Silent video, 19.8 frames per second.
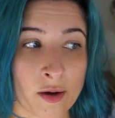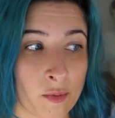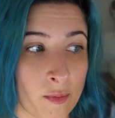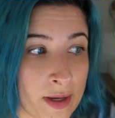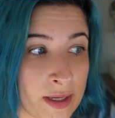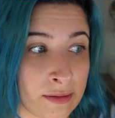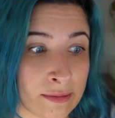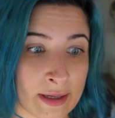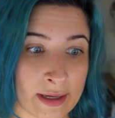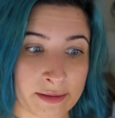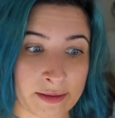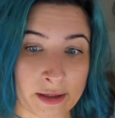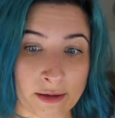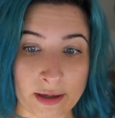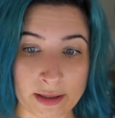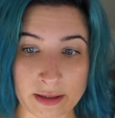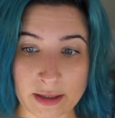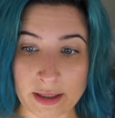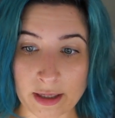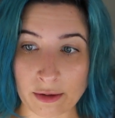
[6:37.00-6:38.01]
we sat there
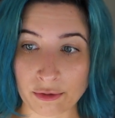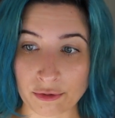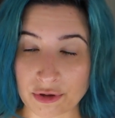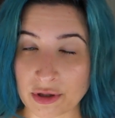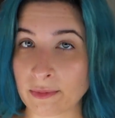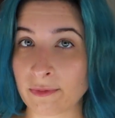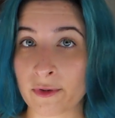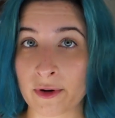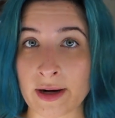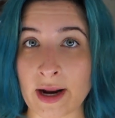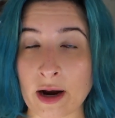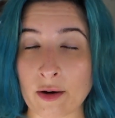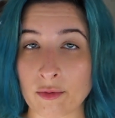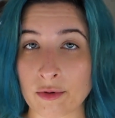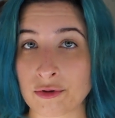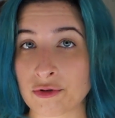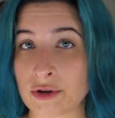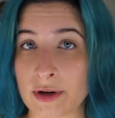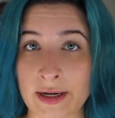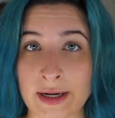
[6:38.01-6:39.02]
at the dealership for an
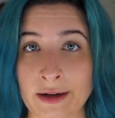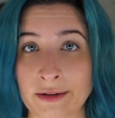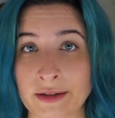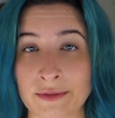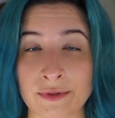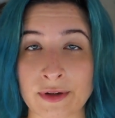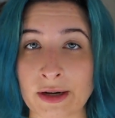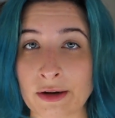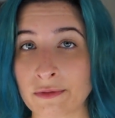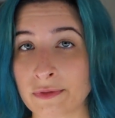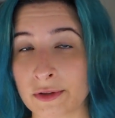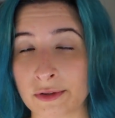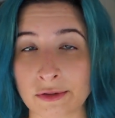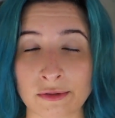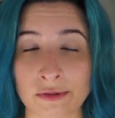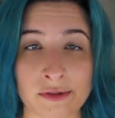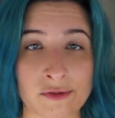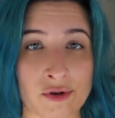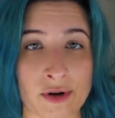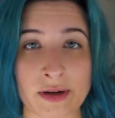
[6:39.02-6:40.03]
hour trying out different air
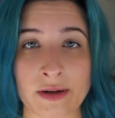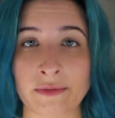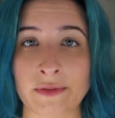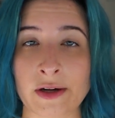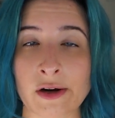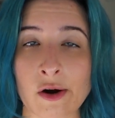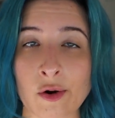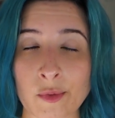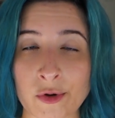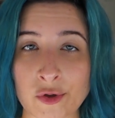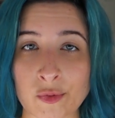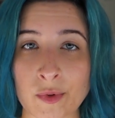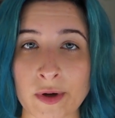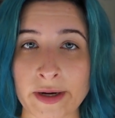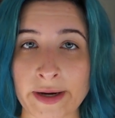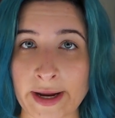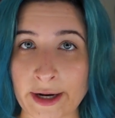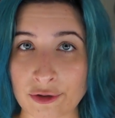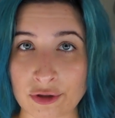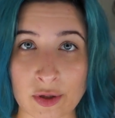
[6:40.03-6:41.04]
filters, trying to figure out which
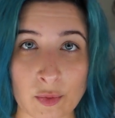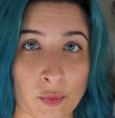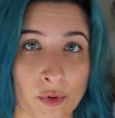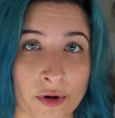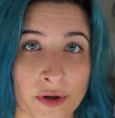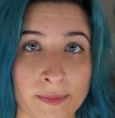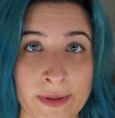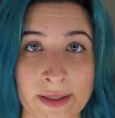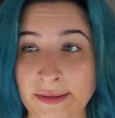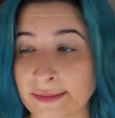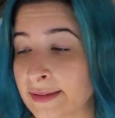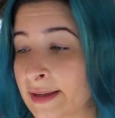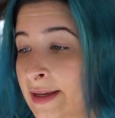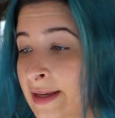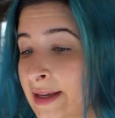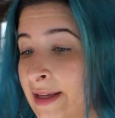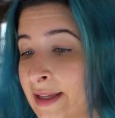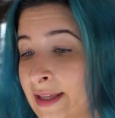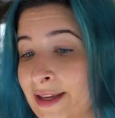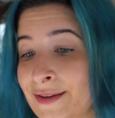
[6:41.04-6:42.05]
one actually worked, because
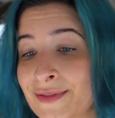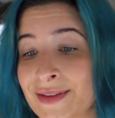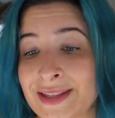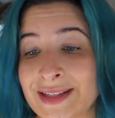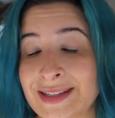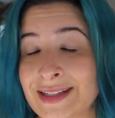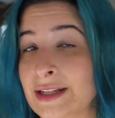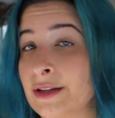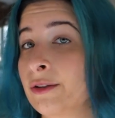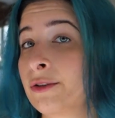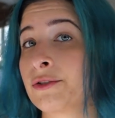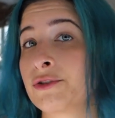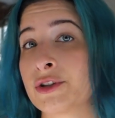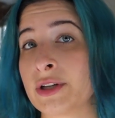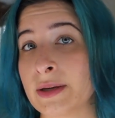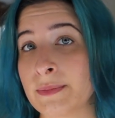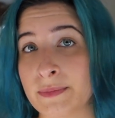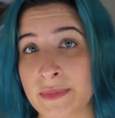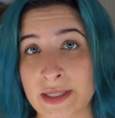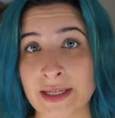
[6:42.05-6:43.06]
even the
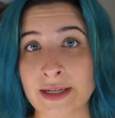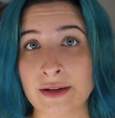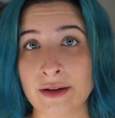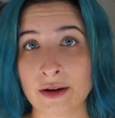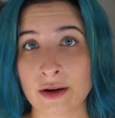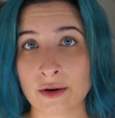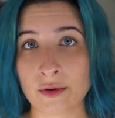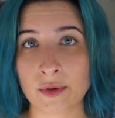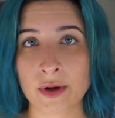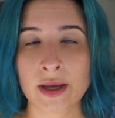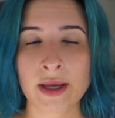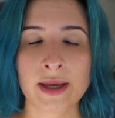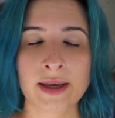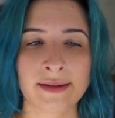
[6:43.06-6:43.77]
dealership didn't know.